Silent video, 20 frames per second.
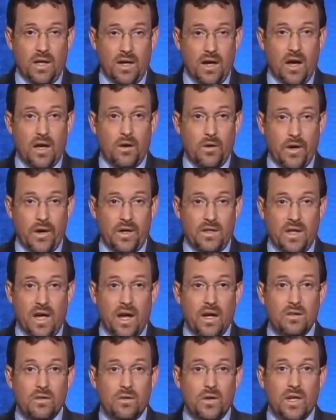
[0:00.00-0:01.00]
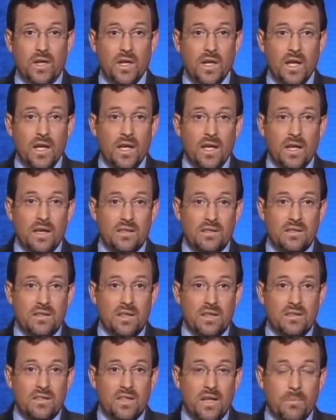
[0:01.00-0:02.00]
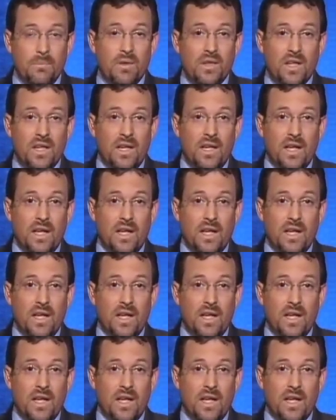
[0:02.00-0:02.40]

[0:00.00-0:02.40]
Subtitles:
an honorary doctorate, is simply